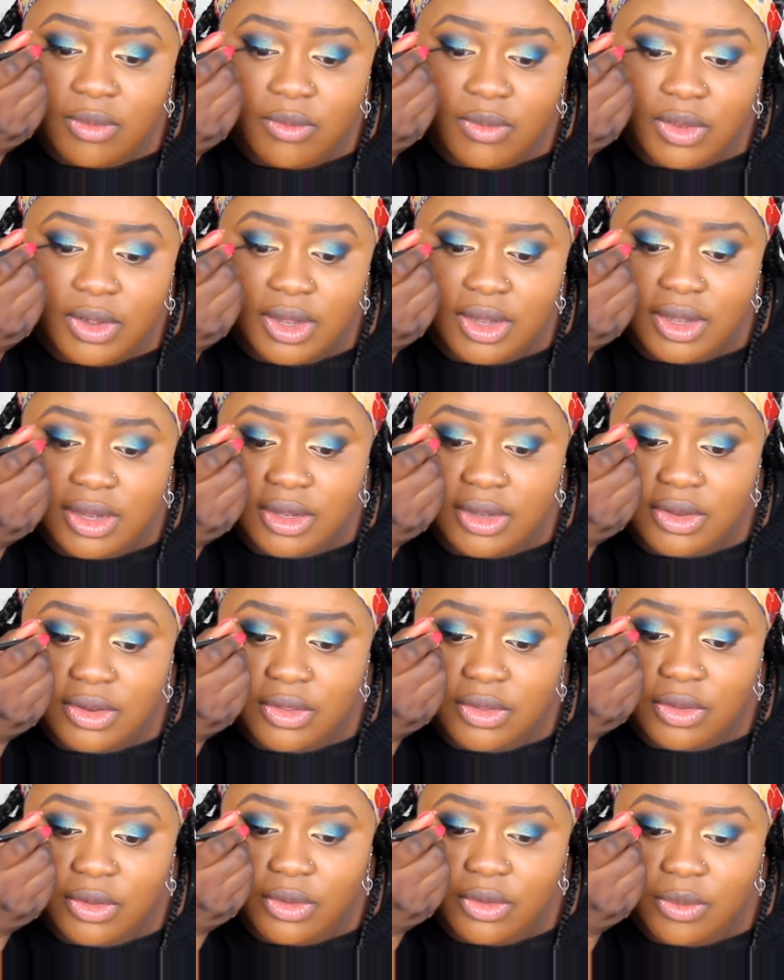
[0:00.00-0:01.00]
wanted it to
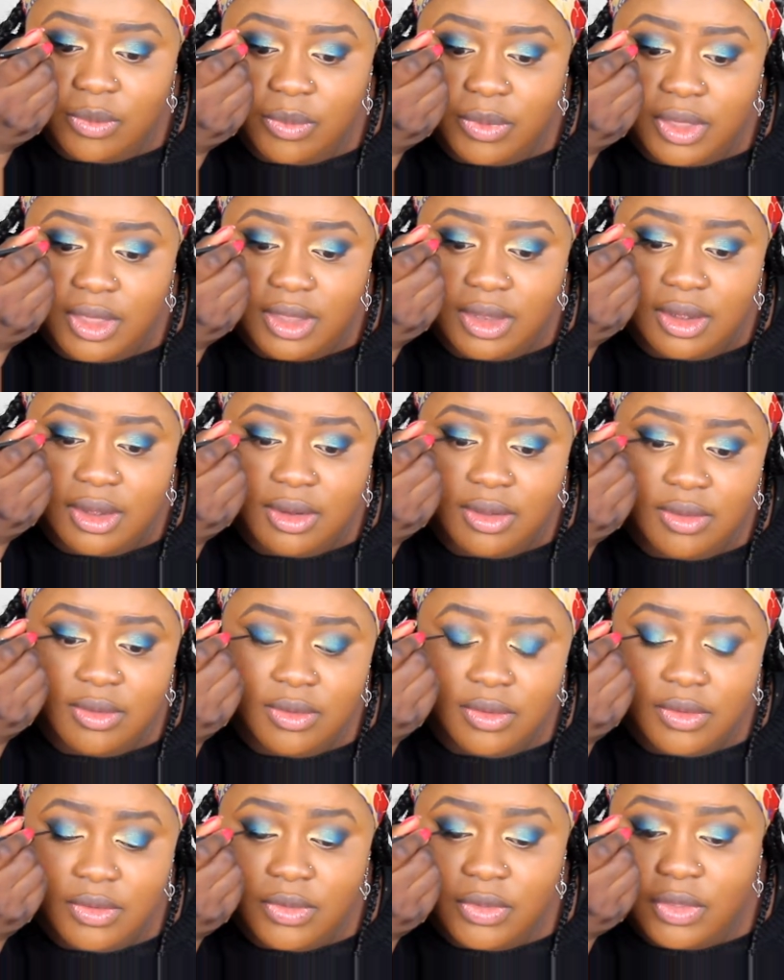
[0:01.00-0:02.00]
go, but
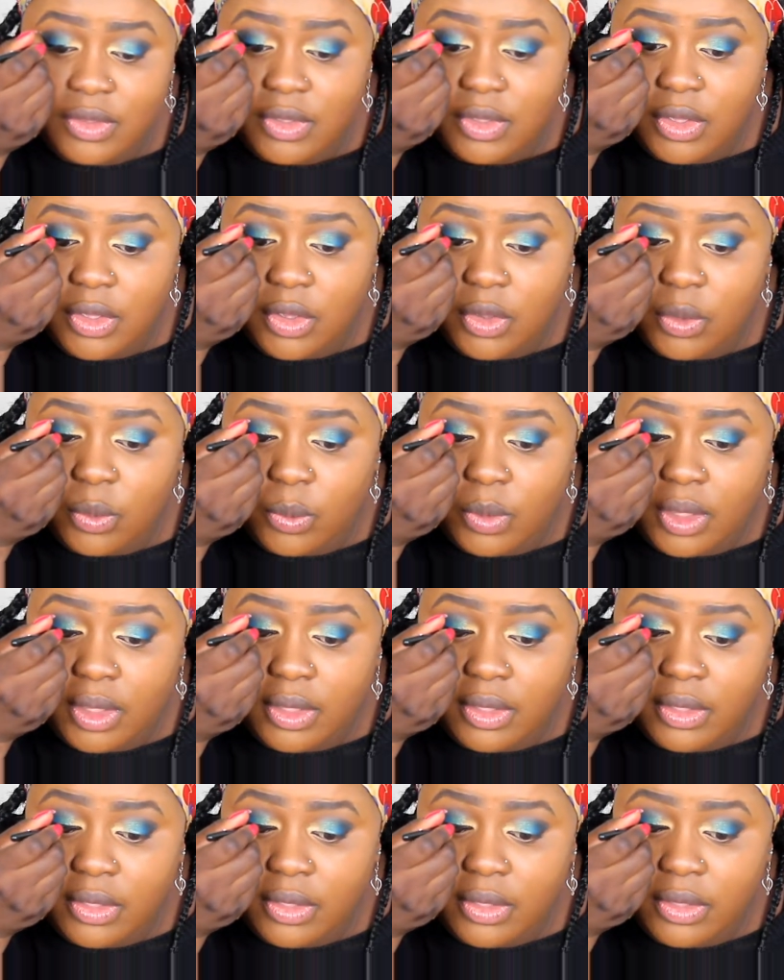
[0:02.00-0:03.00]
oh
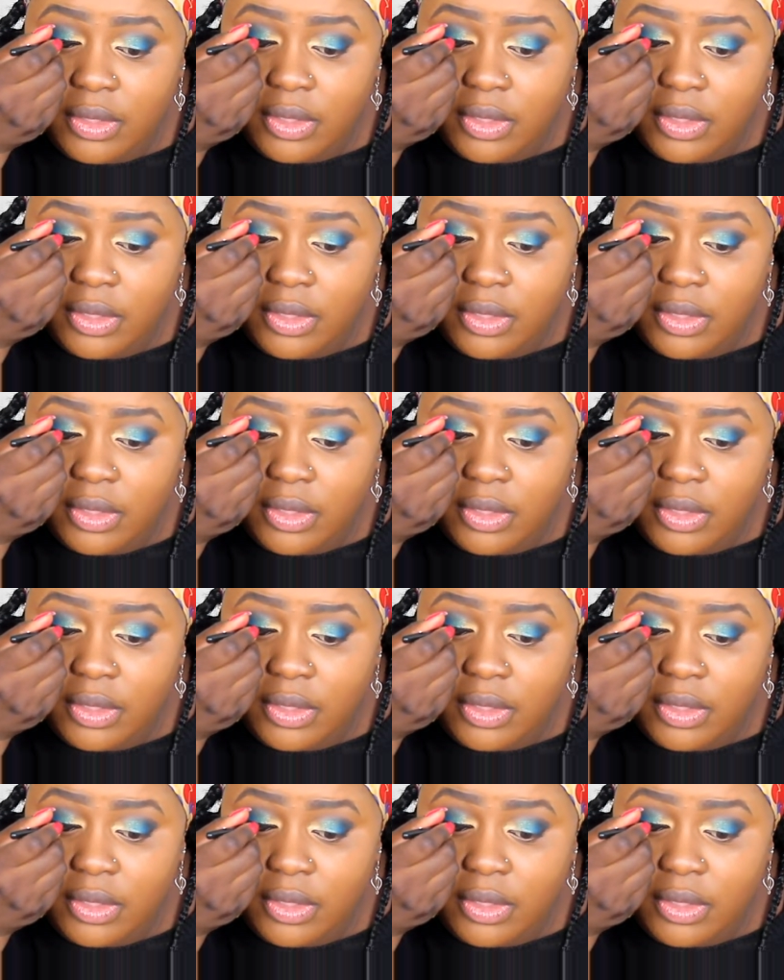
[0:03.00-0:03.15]
well.